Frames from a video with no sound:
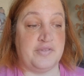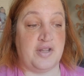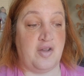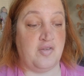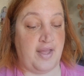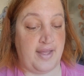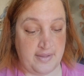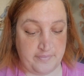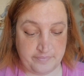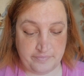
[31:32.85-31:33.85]
Okay.
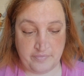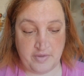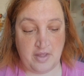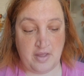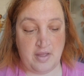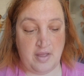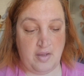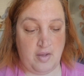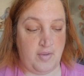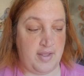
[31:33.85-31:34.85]

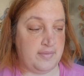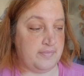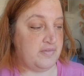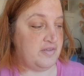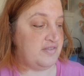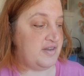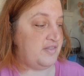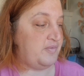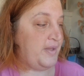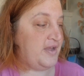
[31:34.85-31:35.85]
Oh wait, just another
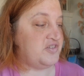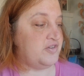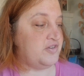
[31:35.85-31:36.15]
page.